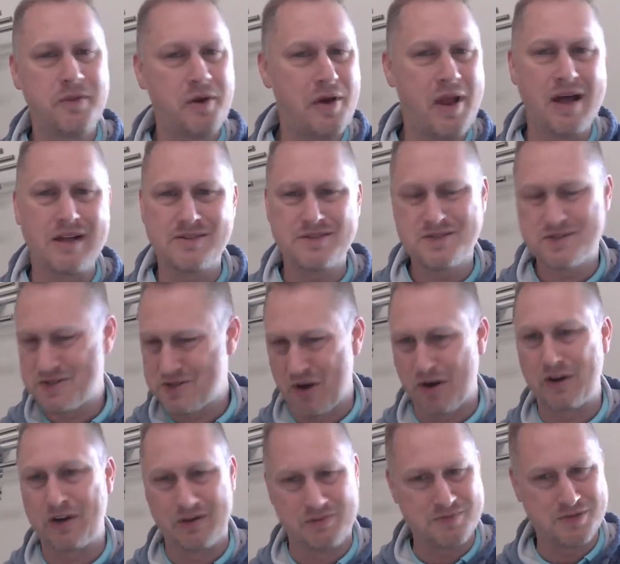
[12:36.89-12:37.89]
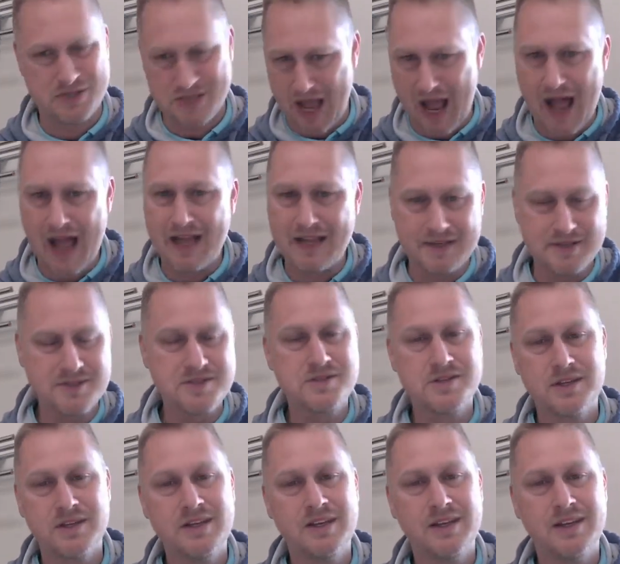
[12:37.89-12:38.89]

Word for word: they're not circumcised.